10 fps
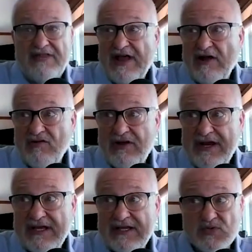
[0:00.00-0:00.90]
They are
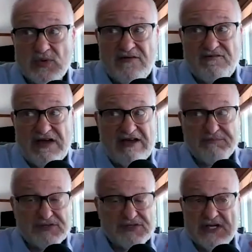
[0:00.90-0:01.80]
running at
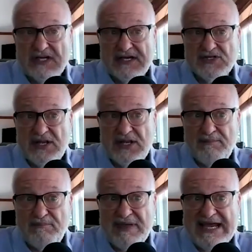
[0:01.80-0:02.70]
25% because of the
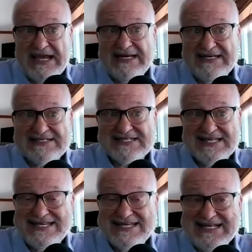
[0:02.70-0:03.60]
maintenance
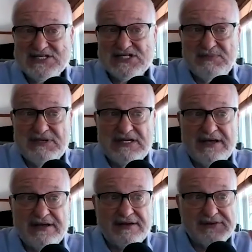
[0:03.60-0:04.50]
that needs to be
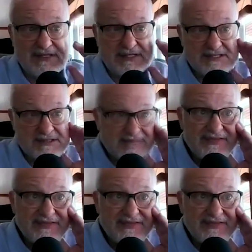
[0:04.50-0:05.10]
done on these.